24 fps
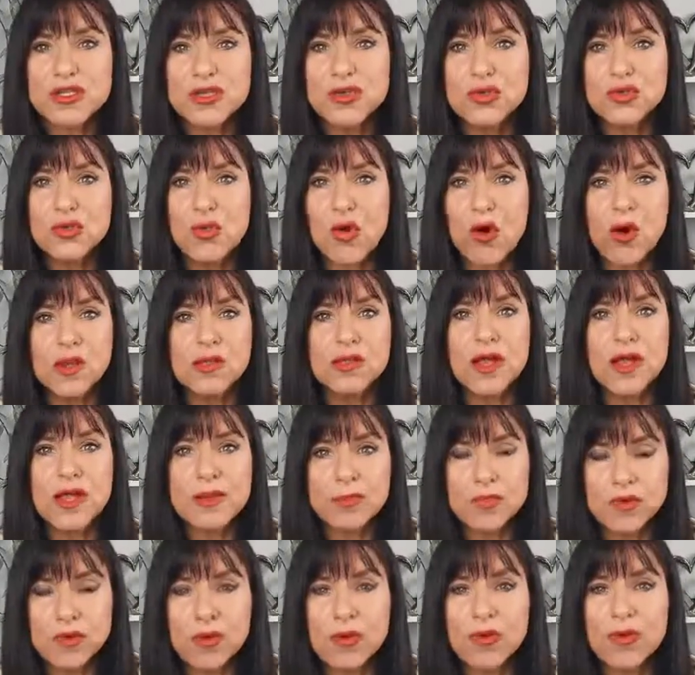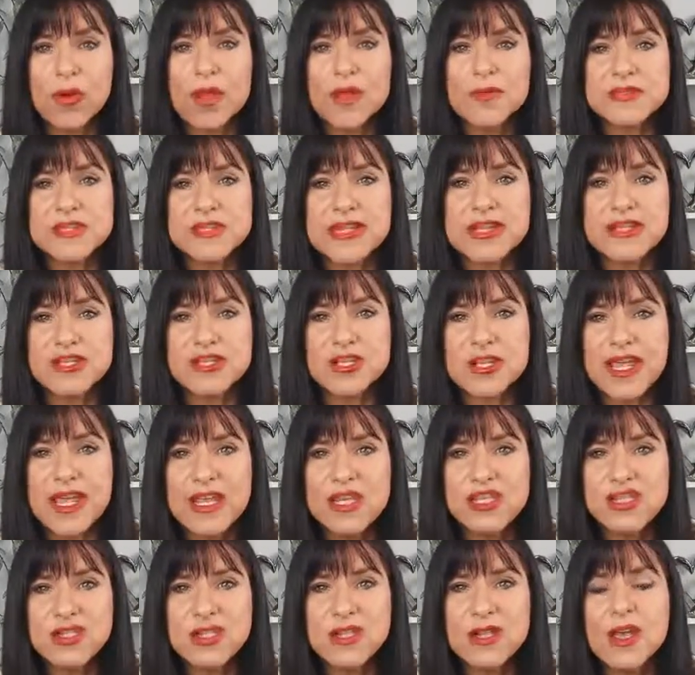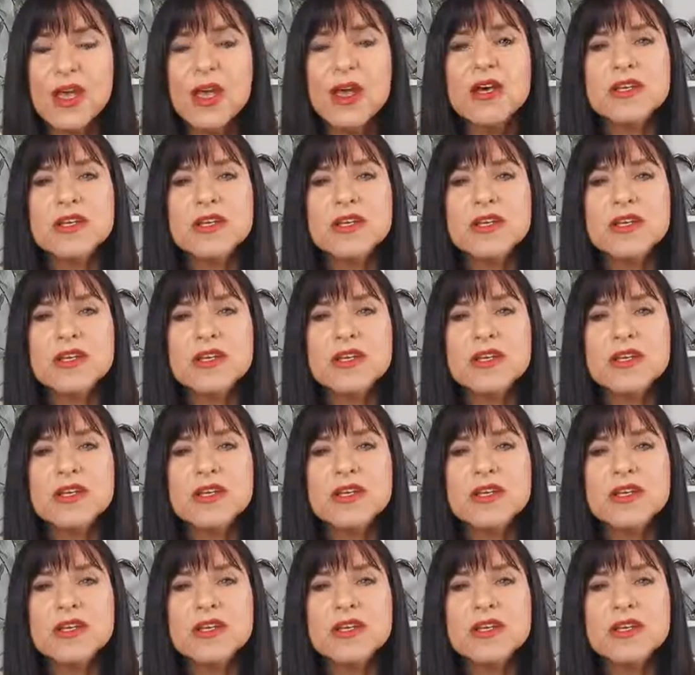to online programs and education.